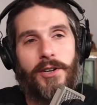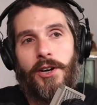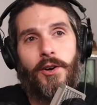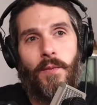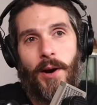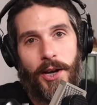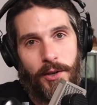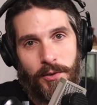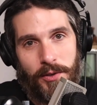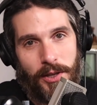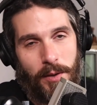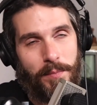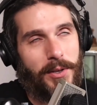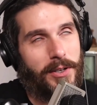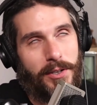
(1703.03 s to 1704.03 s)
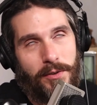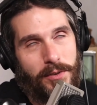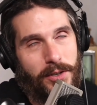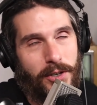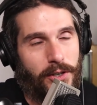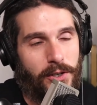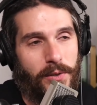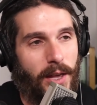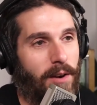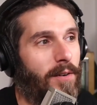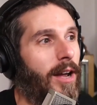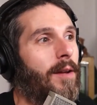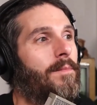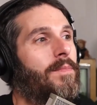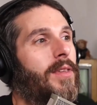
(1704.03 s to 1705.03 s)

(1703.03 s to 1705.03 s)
I don't know why you do that, but you do that, right?